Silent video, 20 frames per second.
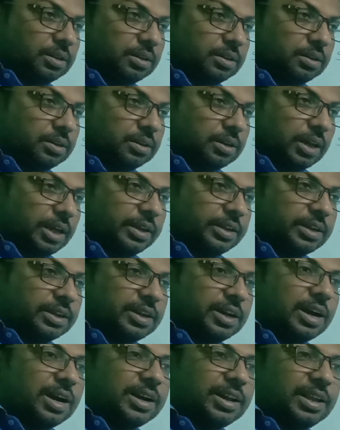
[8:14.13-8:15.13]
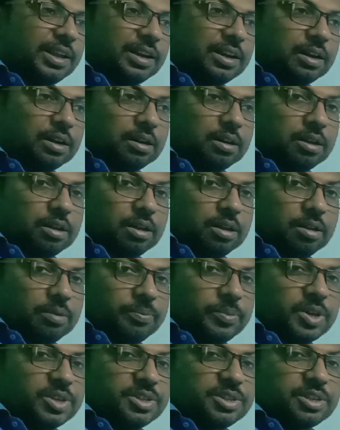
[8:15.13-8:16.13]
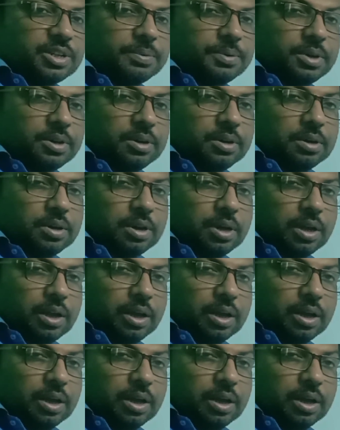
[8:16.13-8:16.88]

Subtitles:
like a garden, vegetable